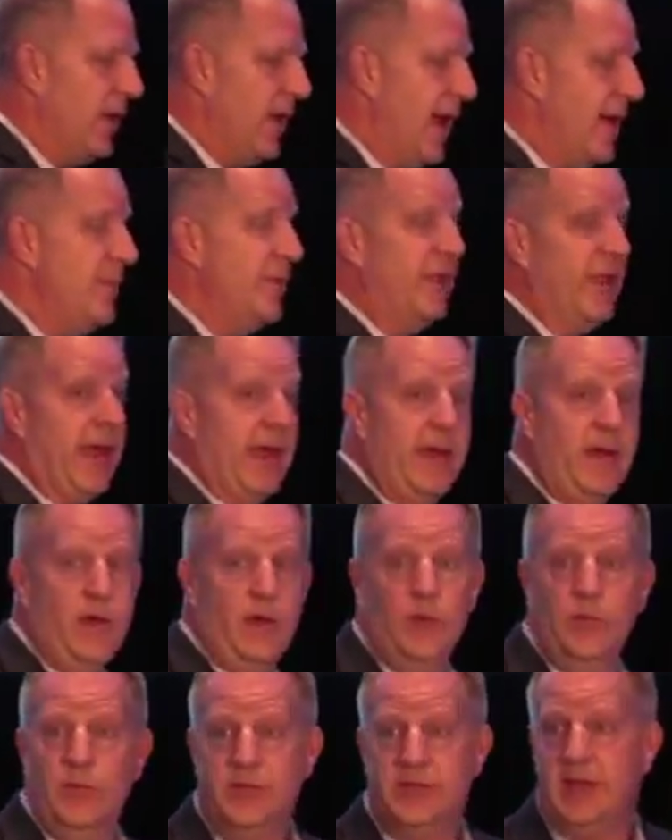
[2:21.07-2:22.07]
Emily,
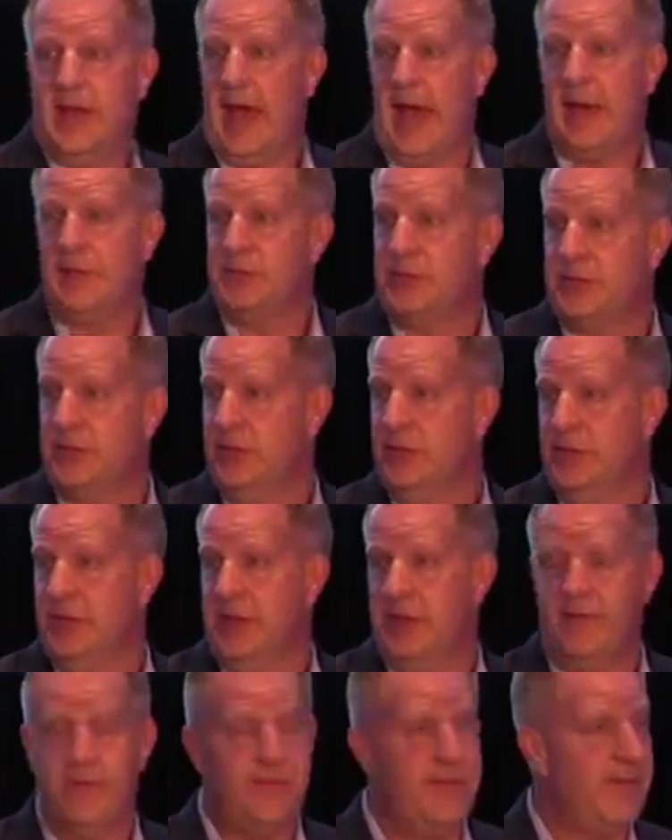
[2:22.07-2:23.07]
who was
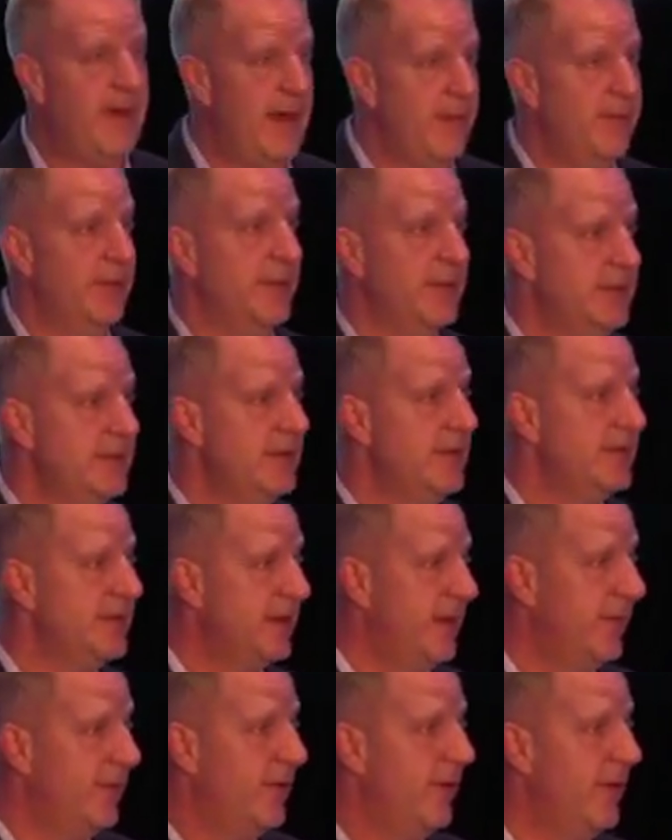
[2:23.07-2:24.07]
absolutely fabulous, let's give